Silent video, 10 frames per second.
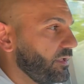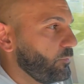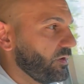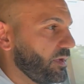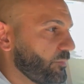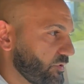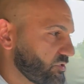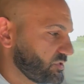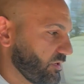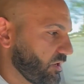when I'm
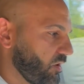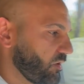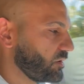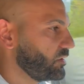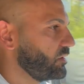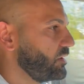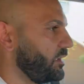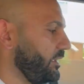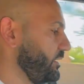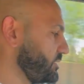purchasing a car,
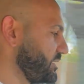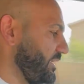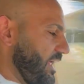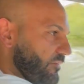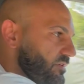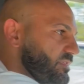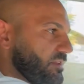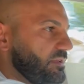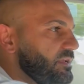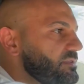is that
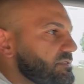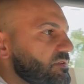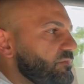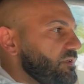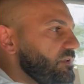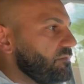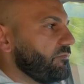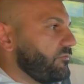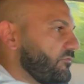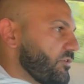everything needs to be
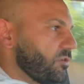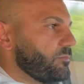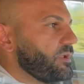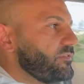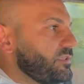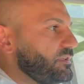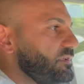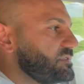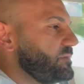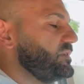firm, everything
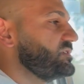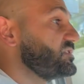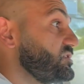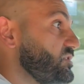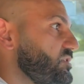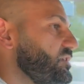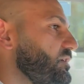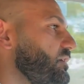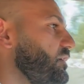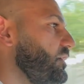needs to be
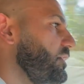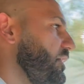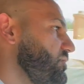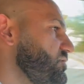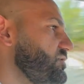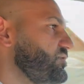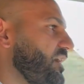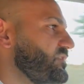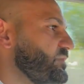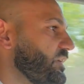sturdy. It just
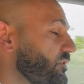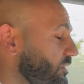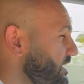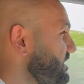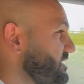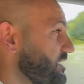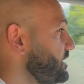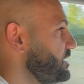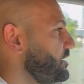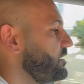drives me crazy,
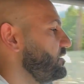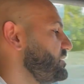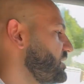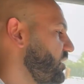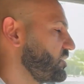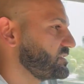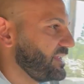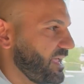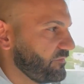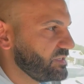these cars that
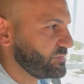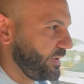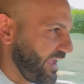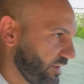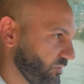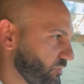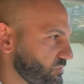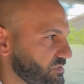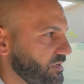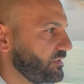have these
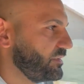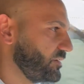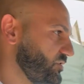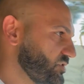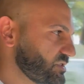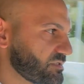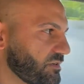panels that are just